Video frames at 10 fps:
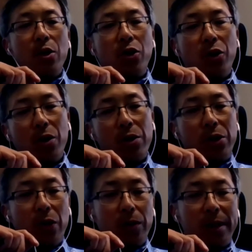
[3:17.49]
Sure.
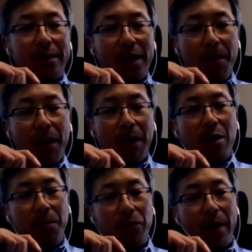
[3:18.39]
So systemic
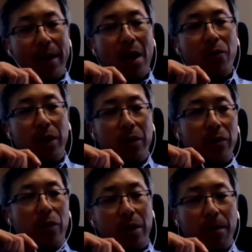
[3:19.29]
therapies right now, we
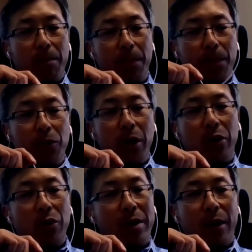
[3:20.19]
could put
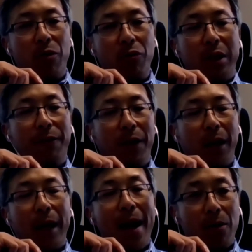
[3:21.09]
into like three
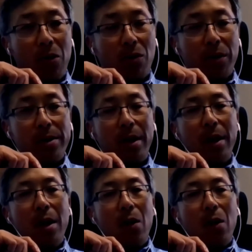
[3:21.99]
different categories.